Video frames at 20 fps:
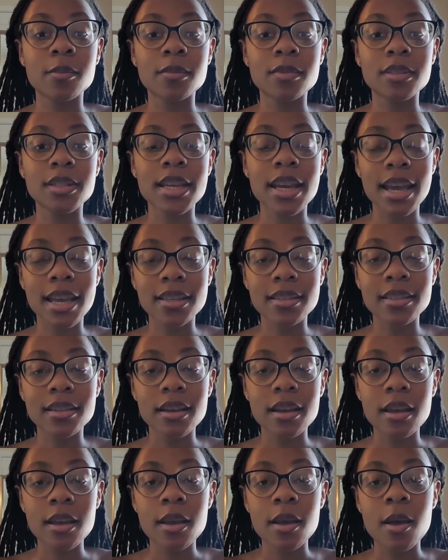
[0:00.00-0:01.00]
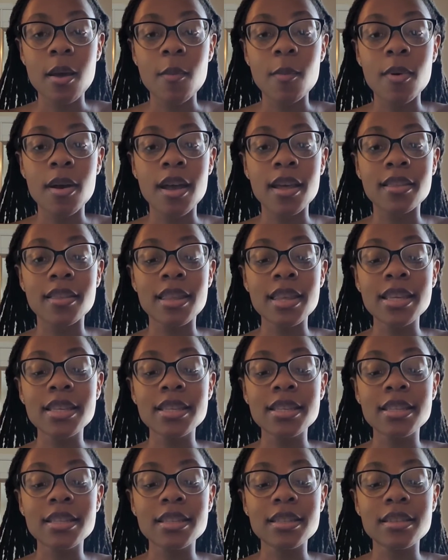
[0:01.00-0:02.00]
test. But
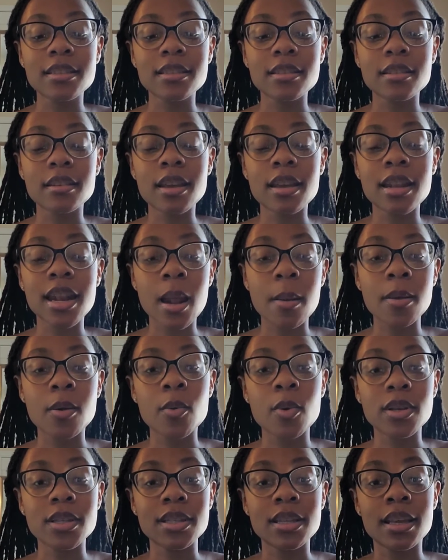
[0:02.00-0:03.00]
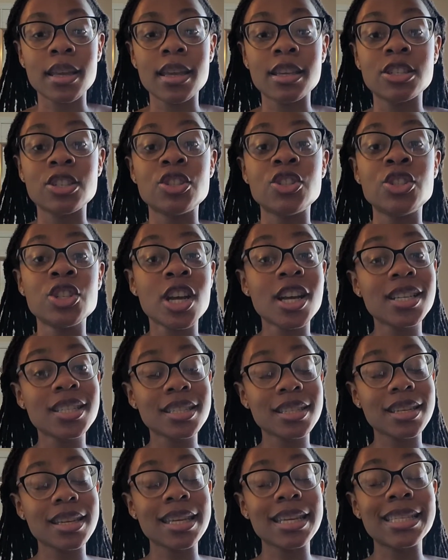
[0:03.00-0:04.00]
this anatomy Quizlet is just
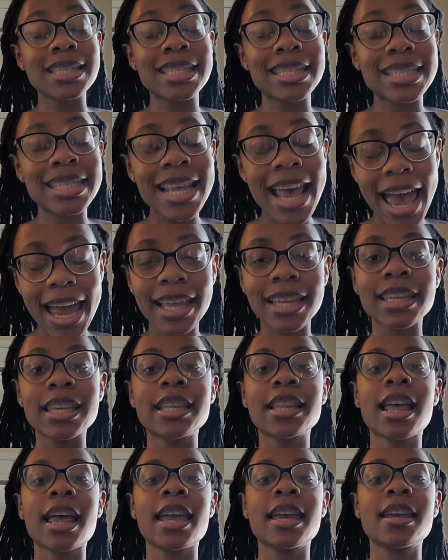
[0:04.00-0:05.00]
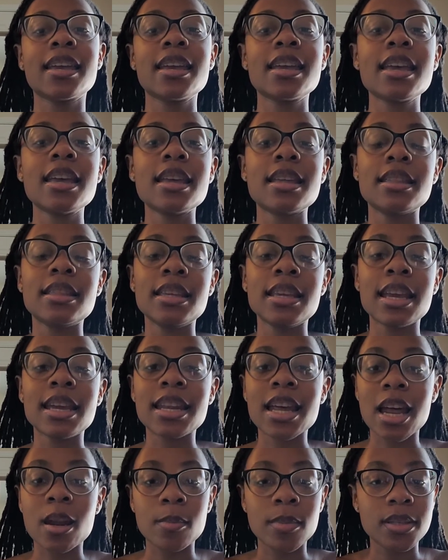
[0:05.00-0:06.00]
exactly like the
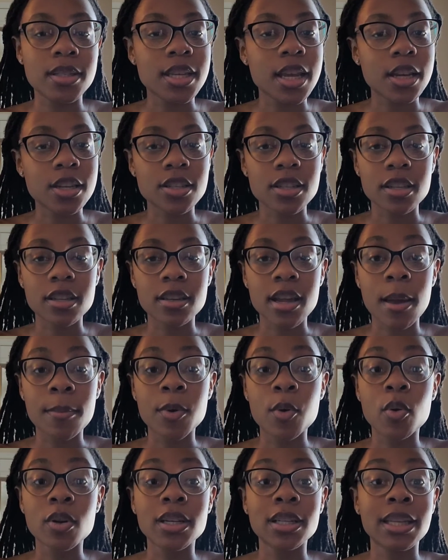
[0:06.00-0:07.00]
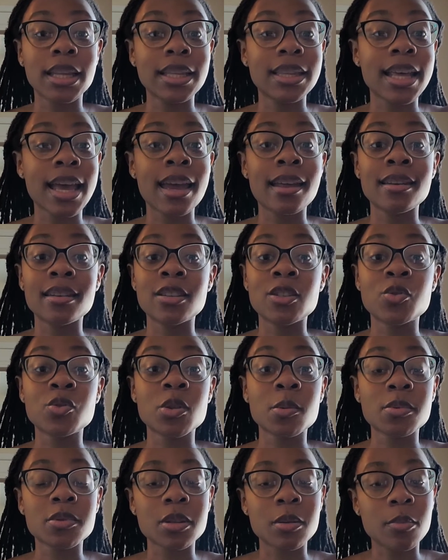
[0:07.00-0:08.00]
anatomy section. I'm going to link that in the
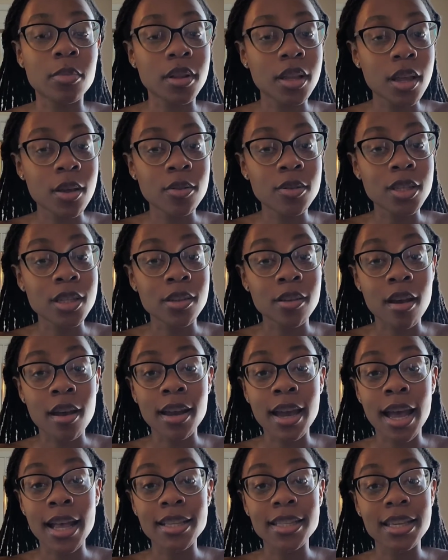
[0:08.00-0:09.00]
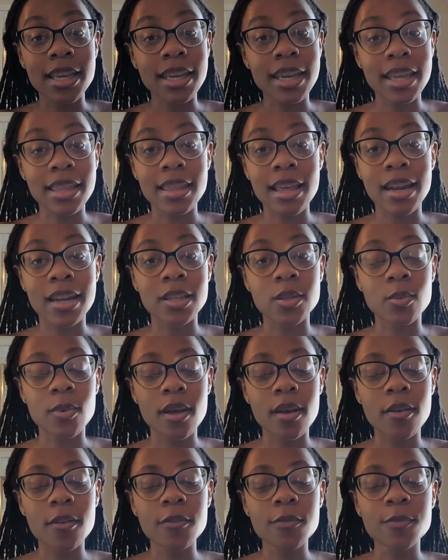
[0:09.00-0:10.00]
description below so y'all guys can get that as
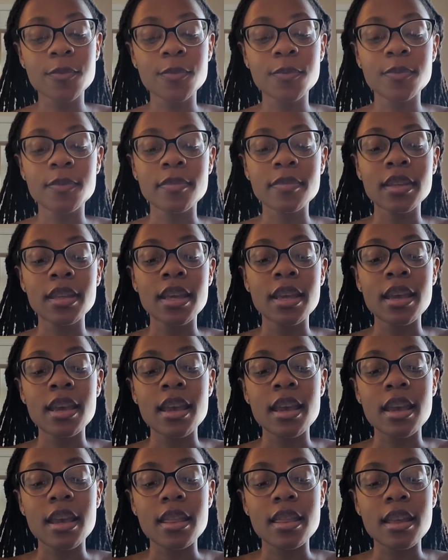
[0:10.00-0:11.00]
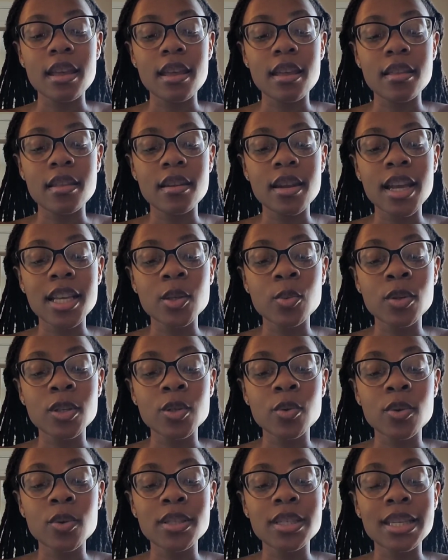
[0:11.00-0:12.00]
well. And then the next
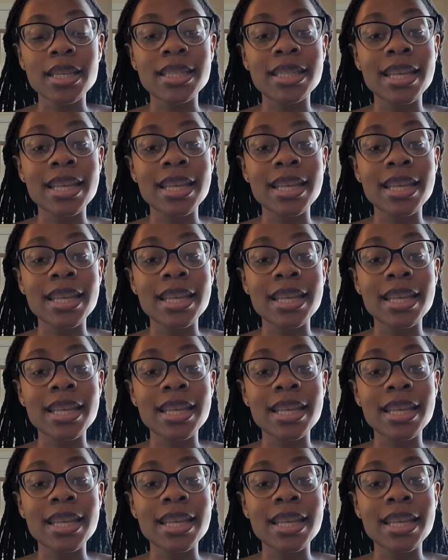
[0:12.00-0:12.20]
resource is the